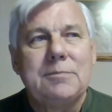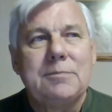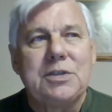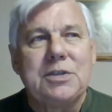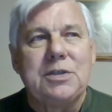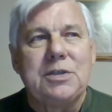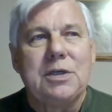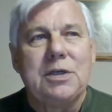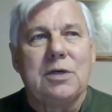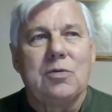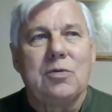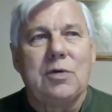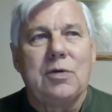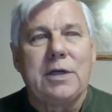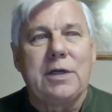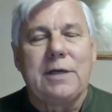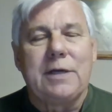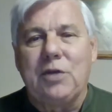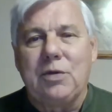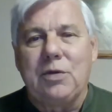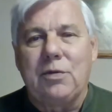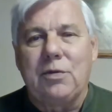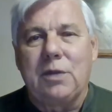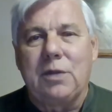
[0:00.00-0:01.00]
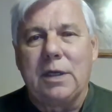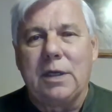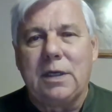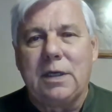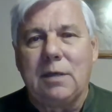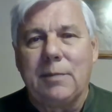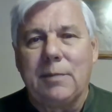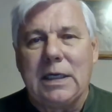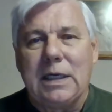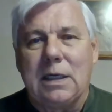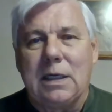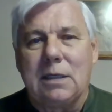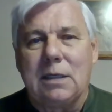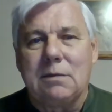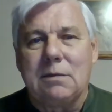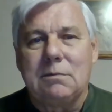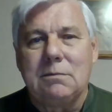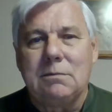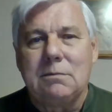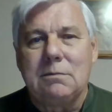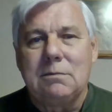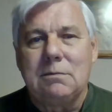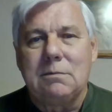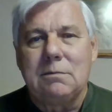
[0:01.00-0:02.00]
But you know, whenever you think about
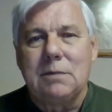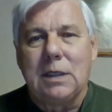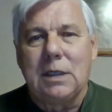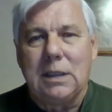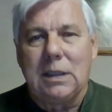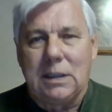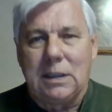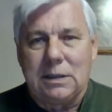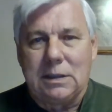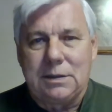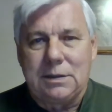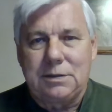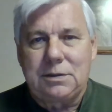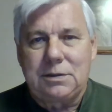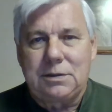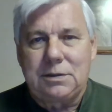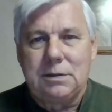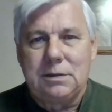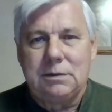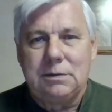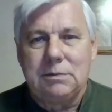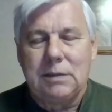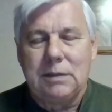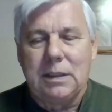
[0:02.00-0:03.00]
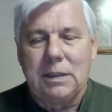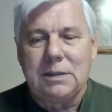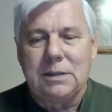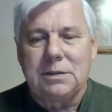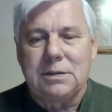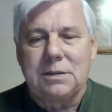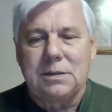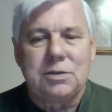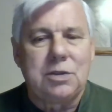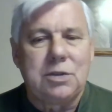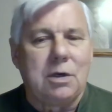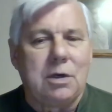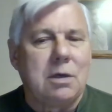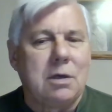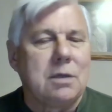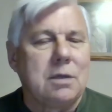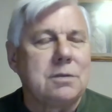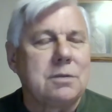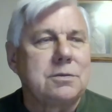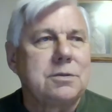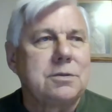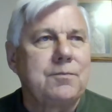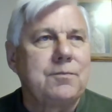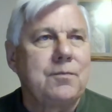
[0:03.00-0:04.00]
us as the
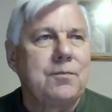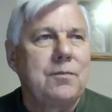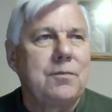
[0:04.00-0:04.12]
church,